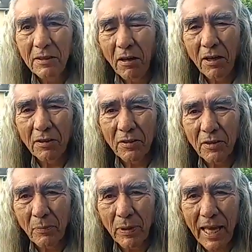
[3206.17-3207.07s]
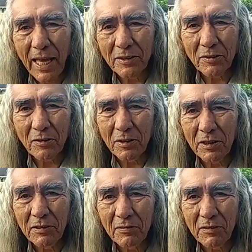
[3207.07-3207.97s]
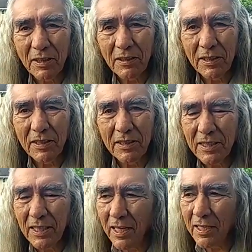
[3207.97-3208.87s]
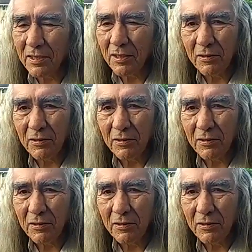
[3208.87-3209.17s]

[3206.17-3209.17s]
onto the plants, or in Linda's case,